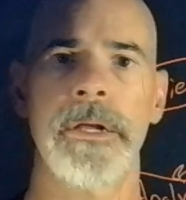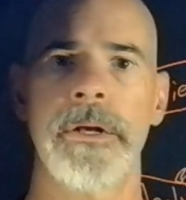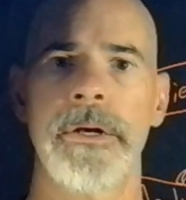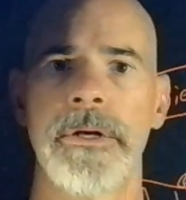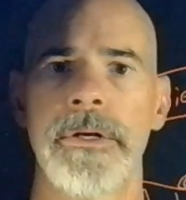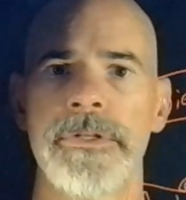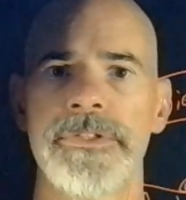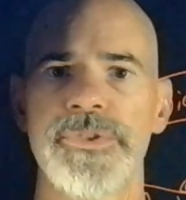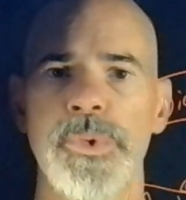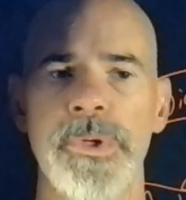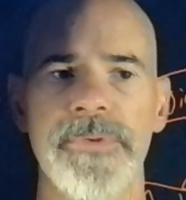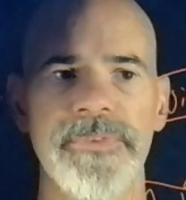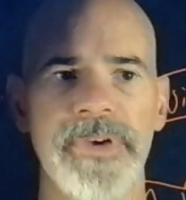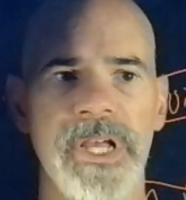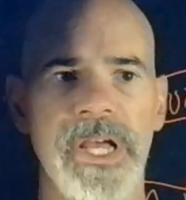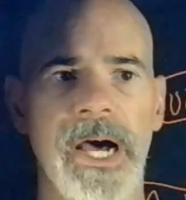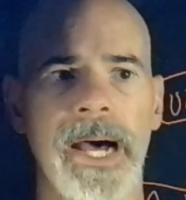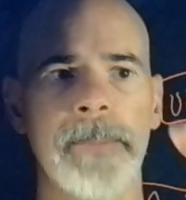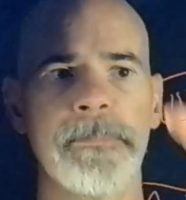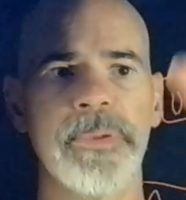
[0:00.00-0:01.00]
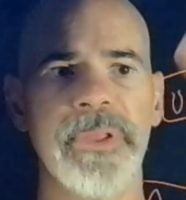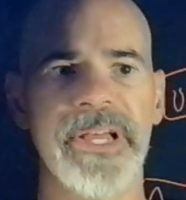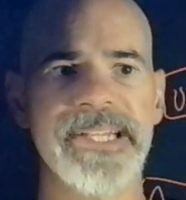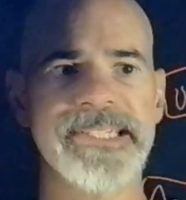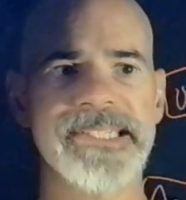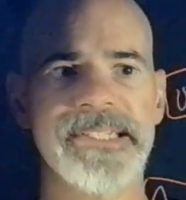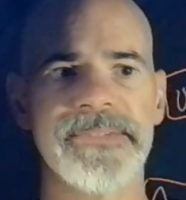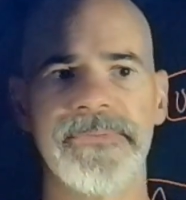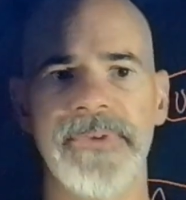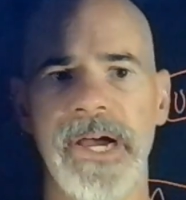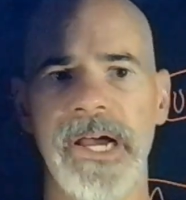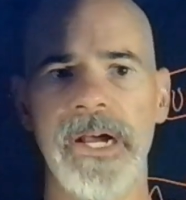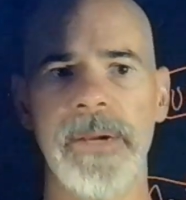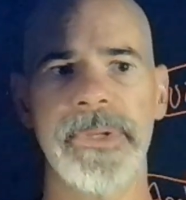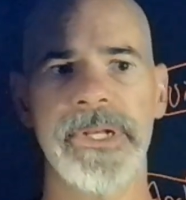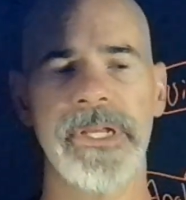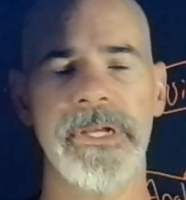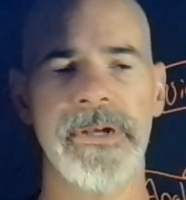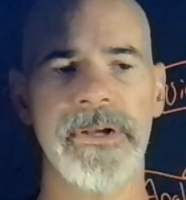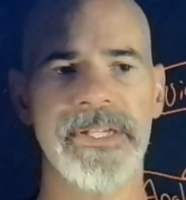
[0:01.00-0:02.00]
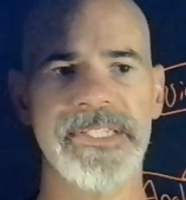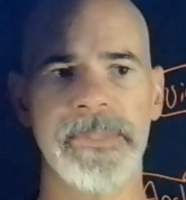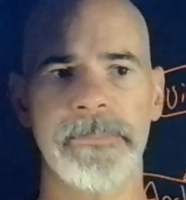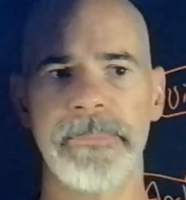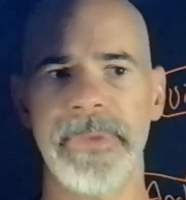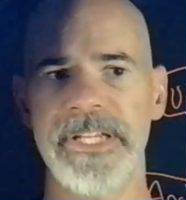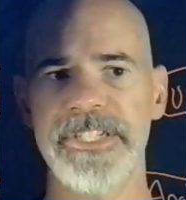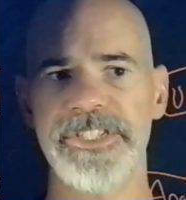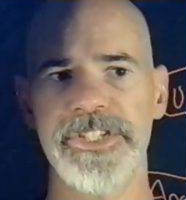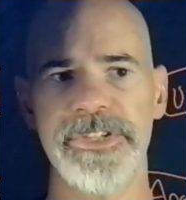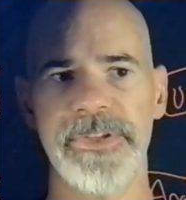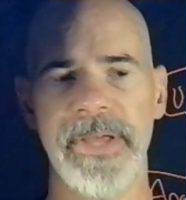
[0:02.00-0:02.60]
sort of a complex environment here, as I mentioned,